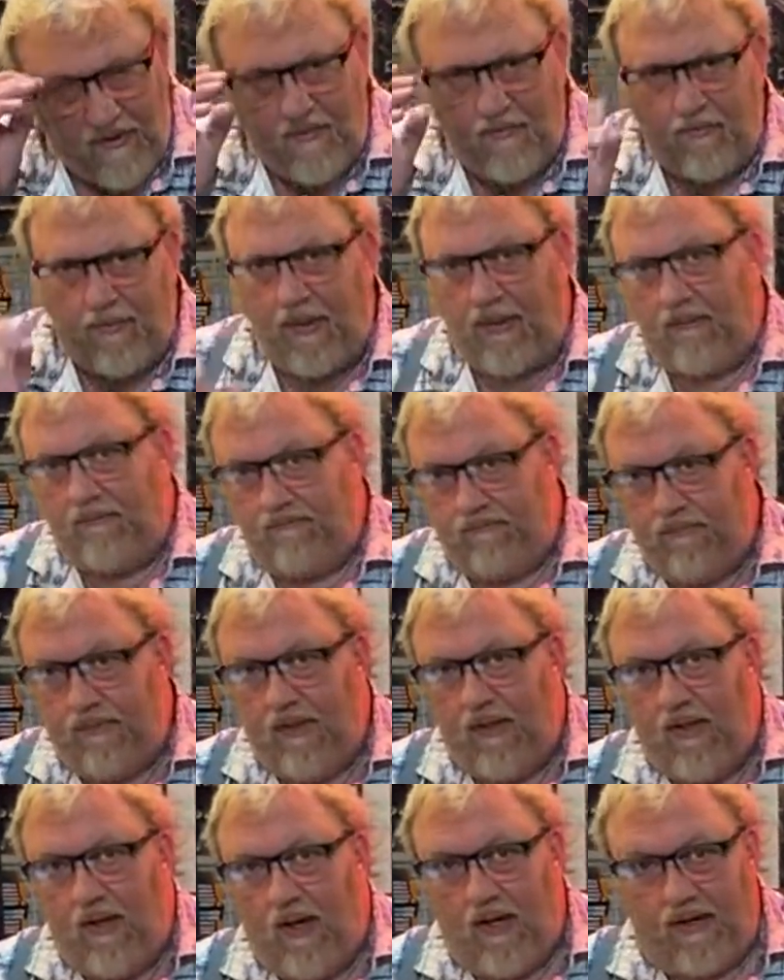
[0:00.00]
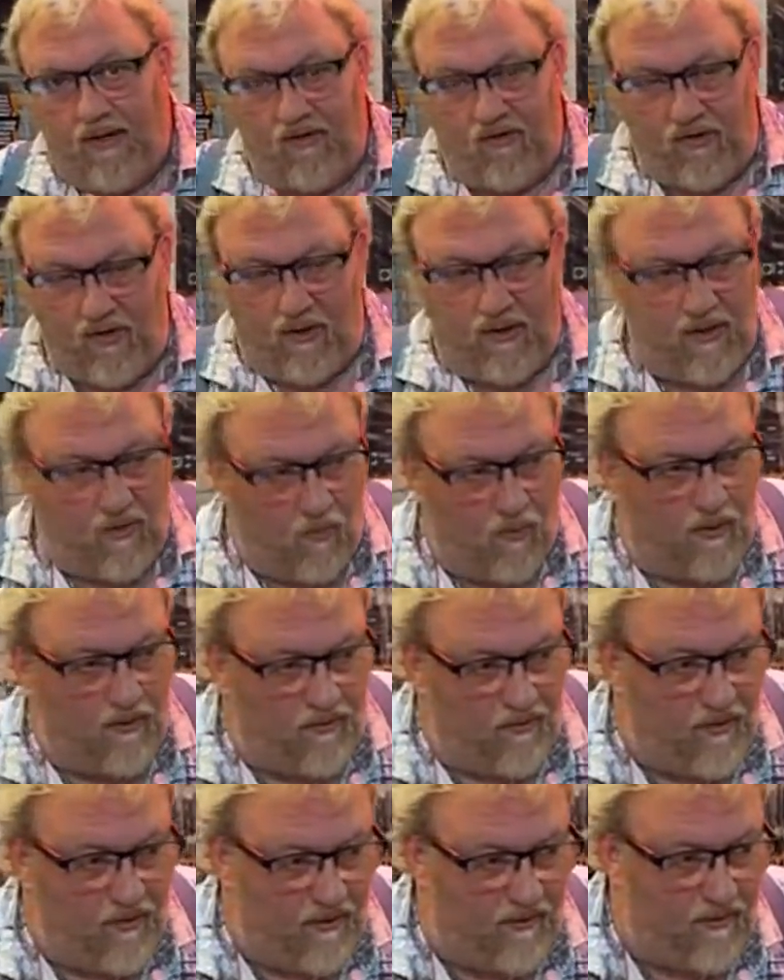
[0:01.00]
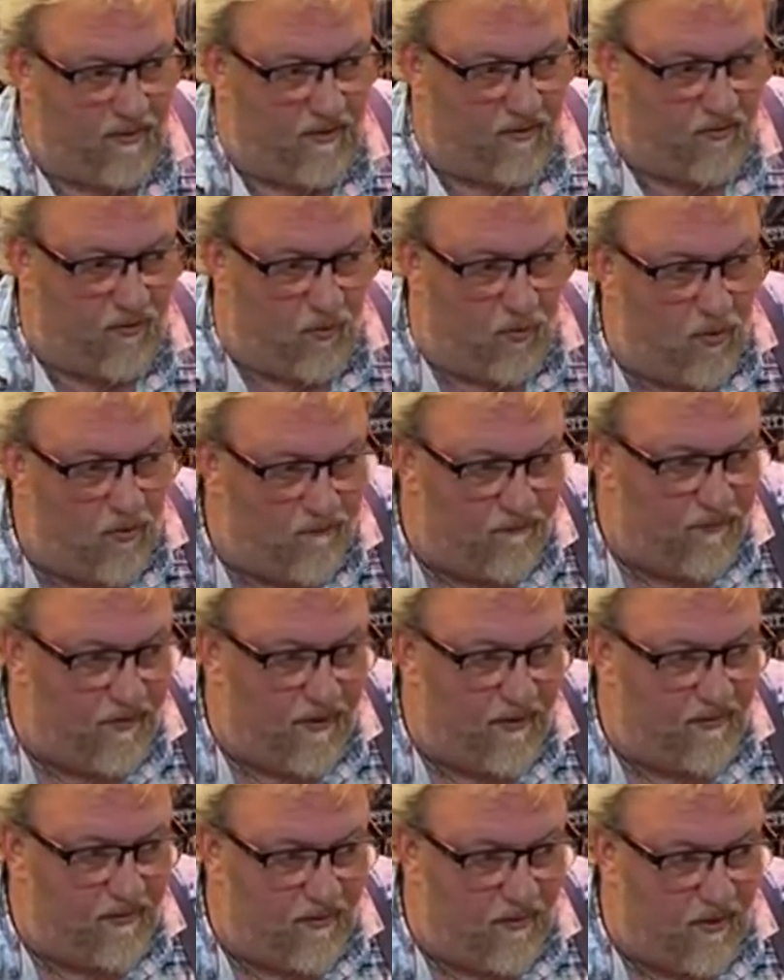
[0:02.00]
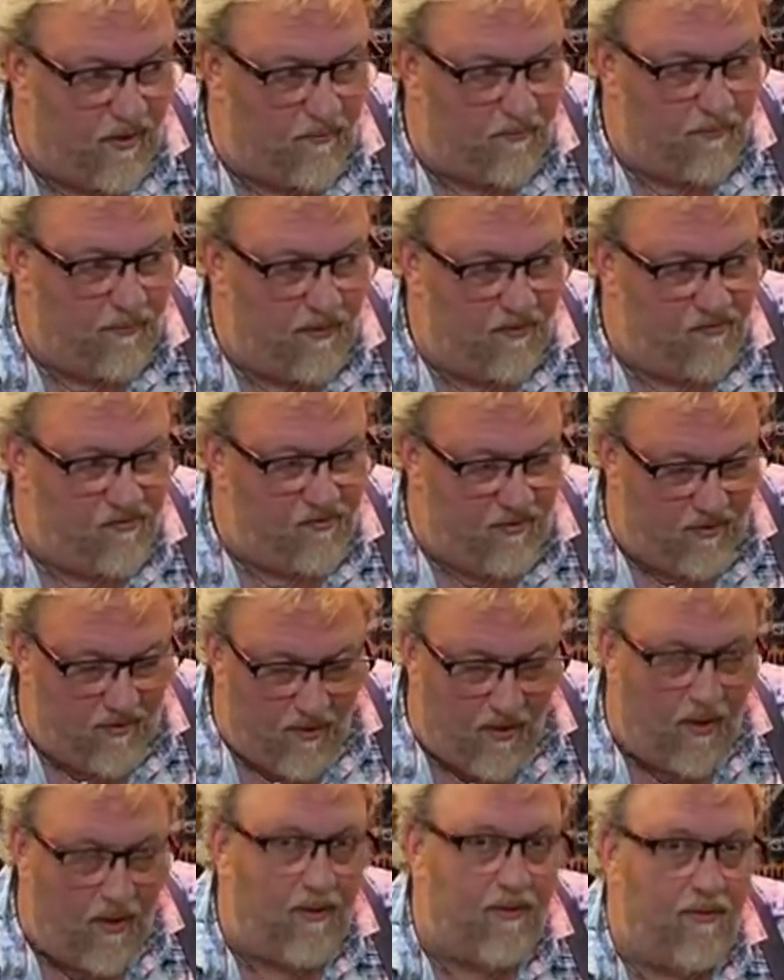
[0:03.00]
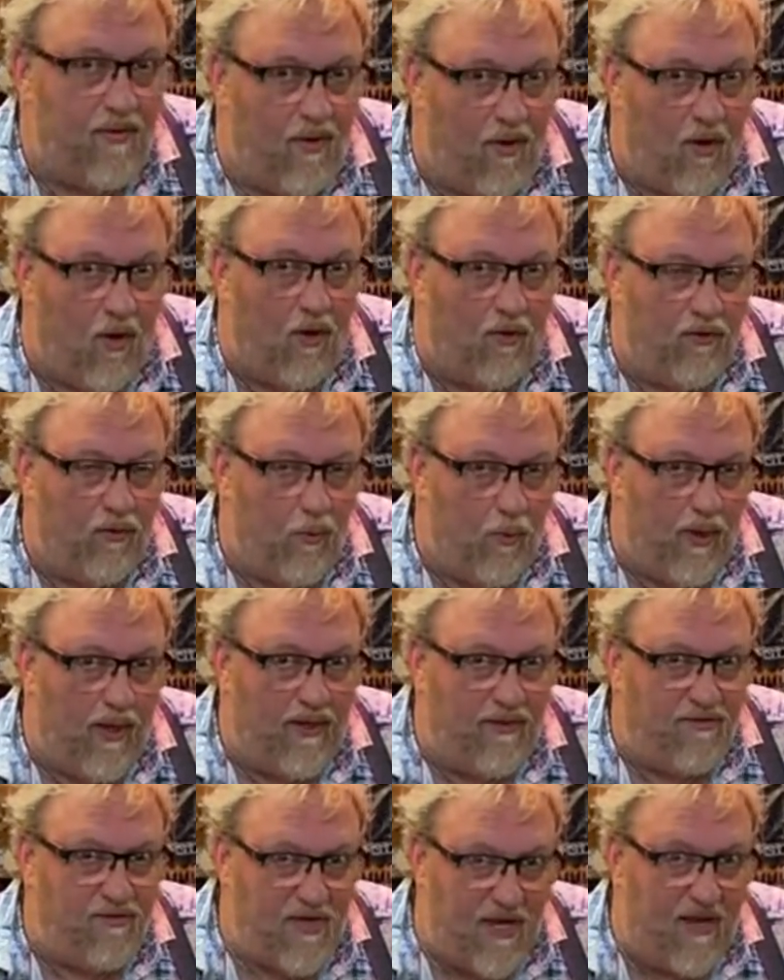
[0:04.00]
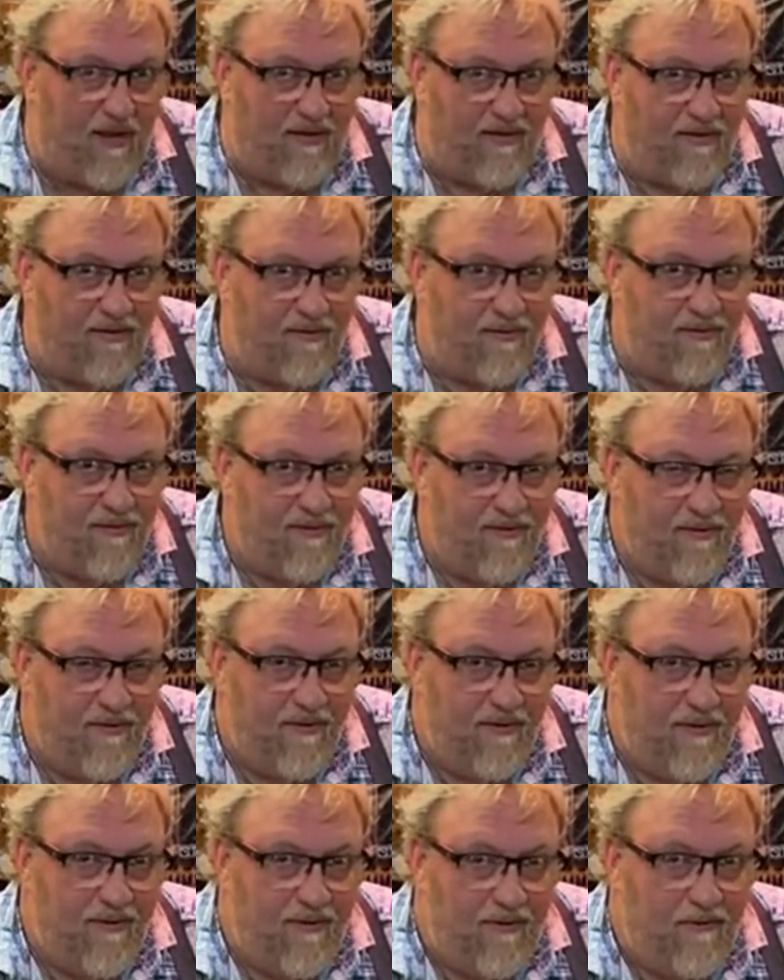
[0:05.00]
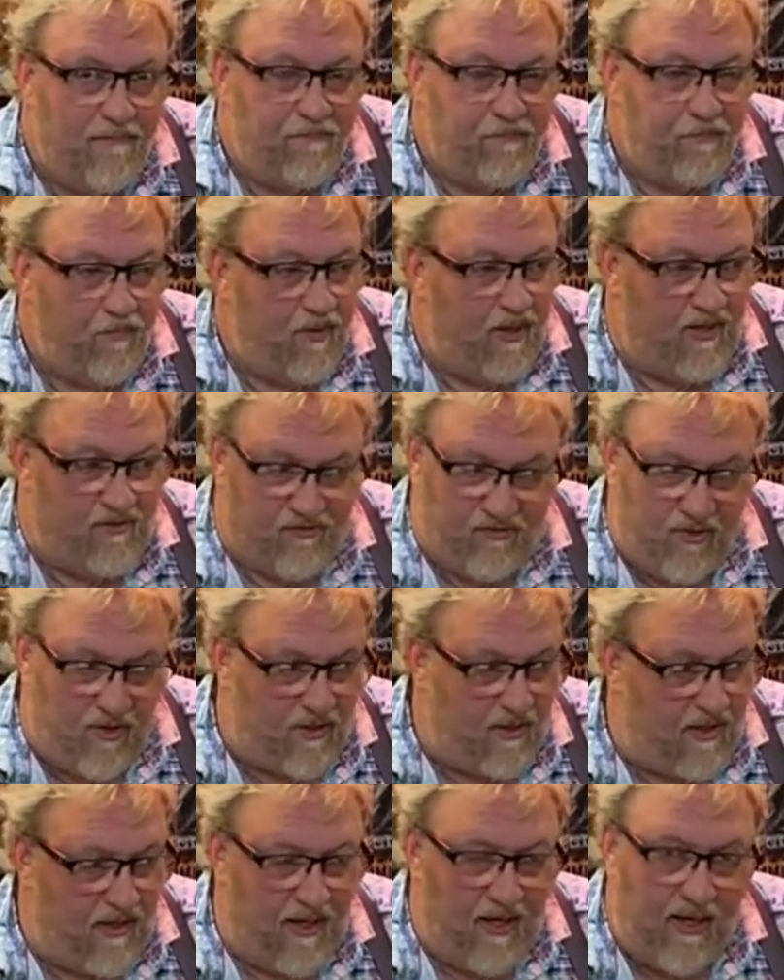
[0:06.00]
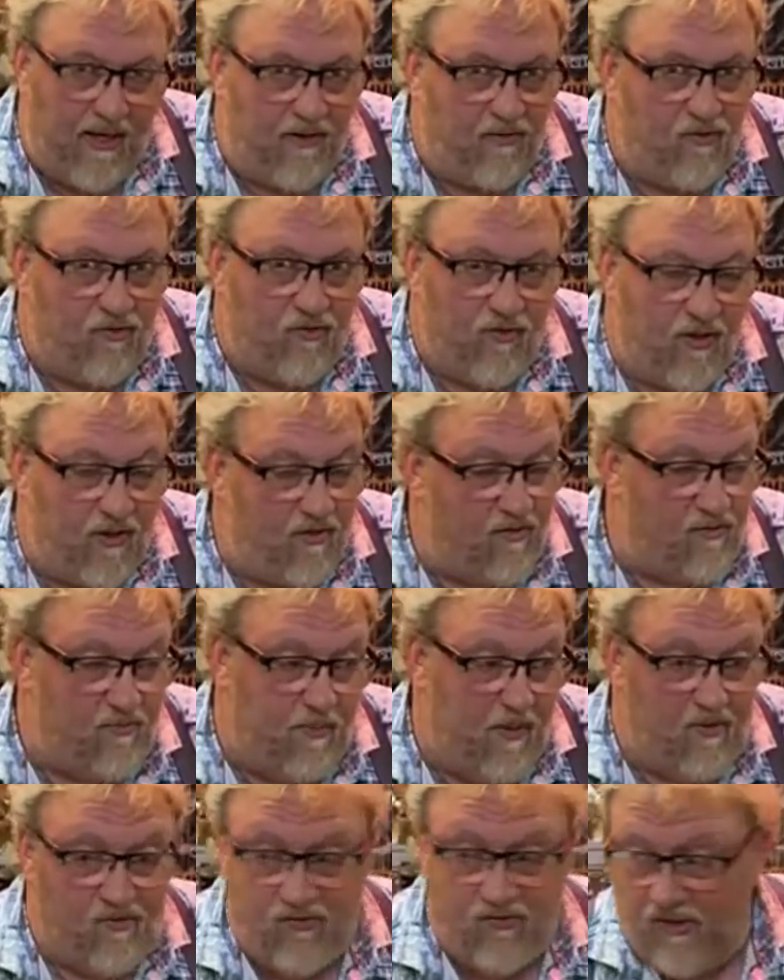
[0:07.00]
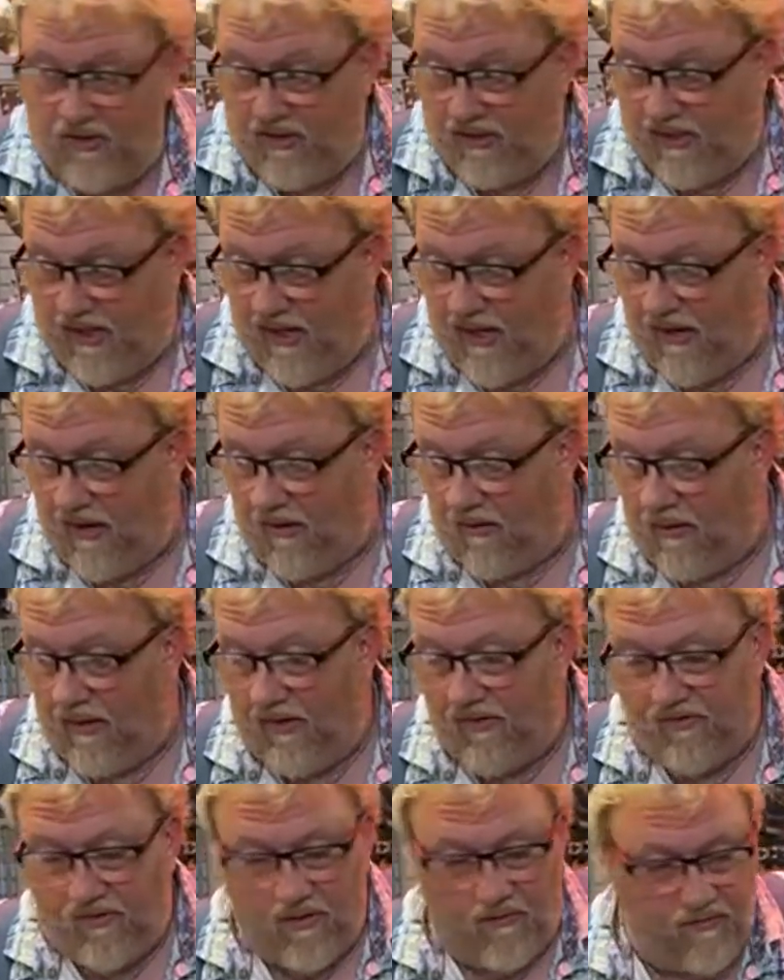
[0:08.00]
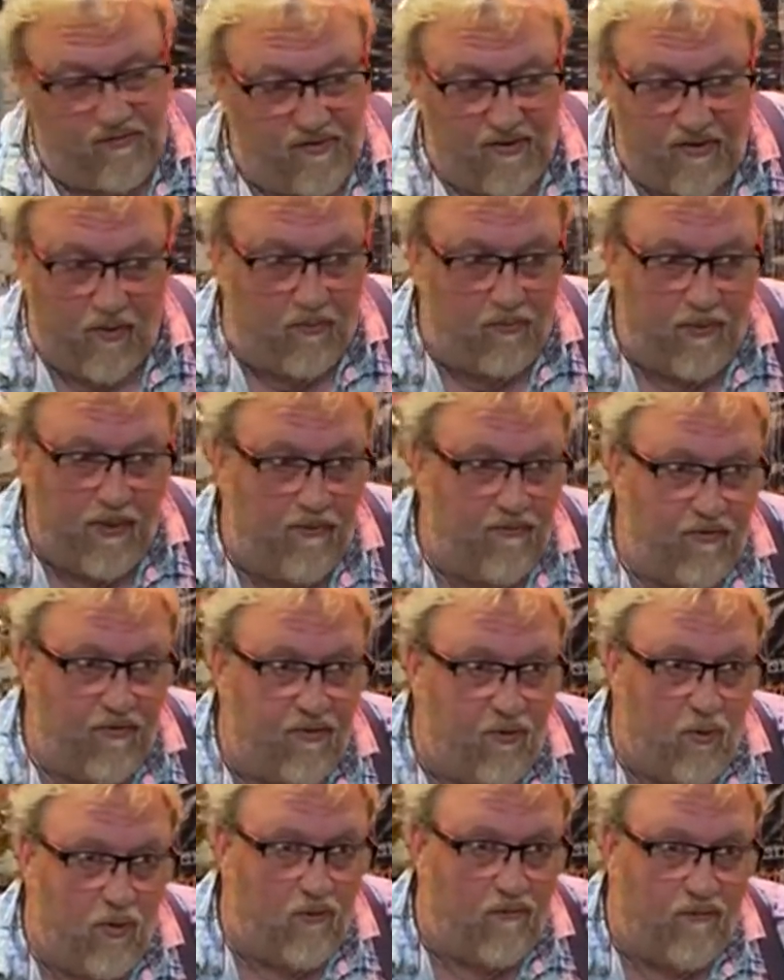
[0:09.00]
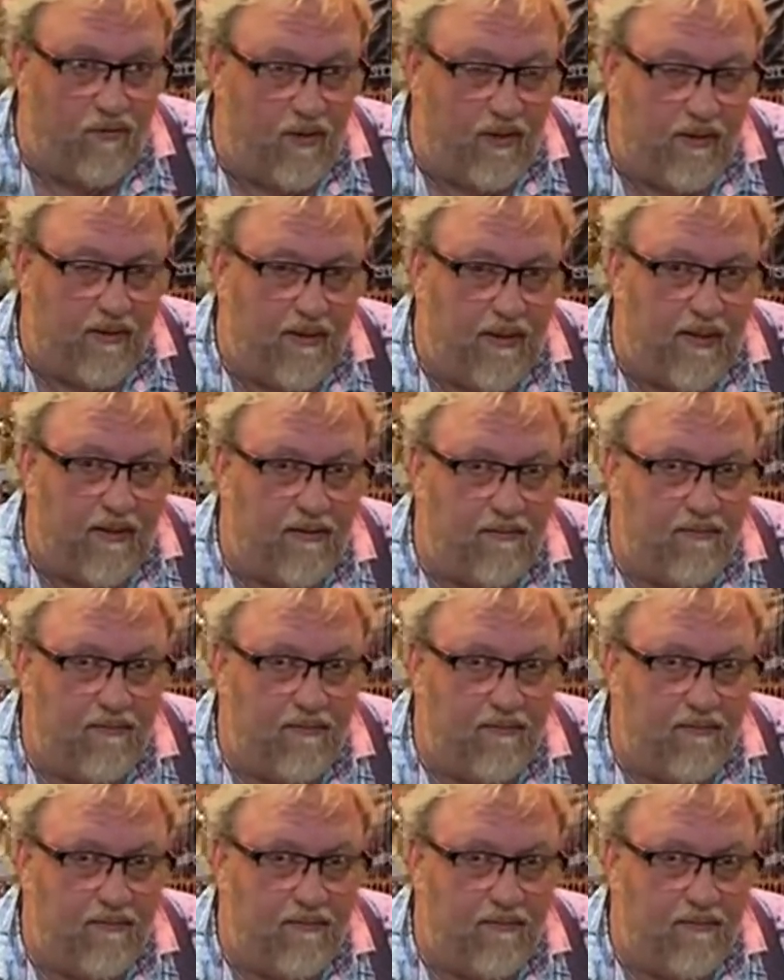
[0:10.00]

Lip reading: but I can tell you one thing, that a torrefied top is not all the way dead. It's going to age, and especially the ARE stuff, because I don't believe they're torrefied that.